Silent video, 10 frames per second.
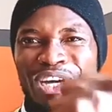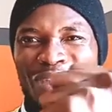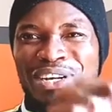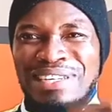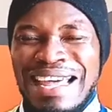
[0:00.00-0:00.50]
We're
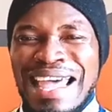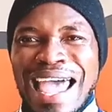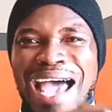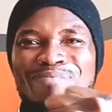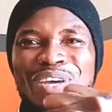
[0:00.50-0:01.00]
going to come on here
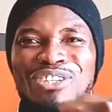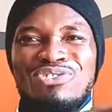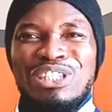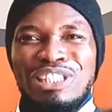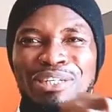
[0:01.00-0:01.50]
and make
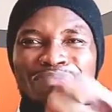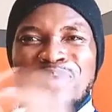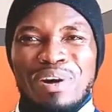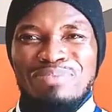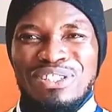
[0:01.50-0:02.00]
adrenaline
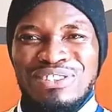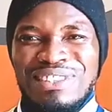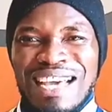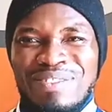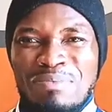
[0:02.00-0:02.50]
pump
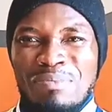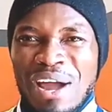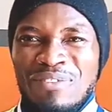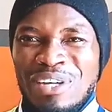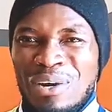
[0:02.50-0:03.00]
together.
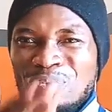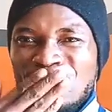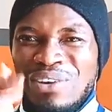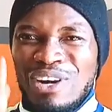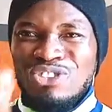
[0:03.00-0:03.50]
Bye-bye for
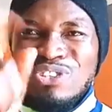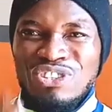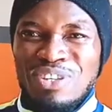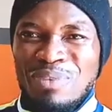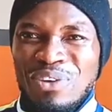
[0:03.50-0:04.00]
now. Catch
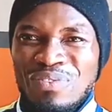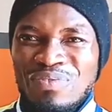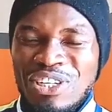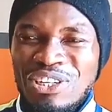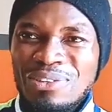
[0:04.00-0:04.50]
you in some
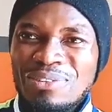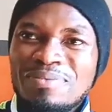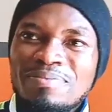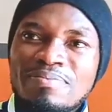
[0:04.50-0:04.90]
other video.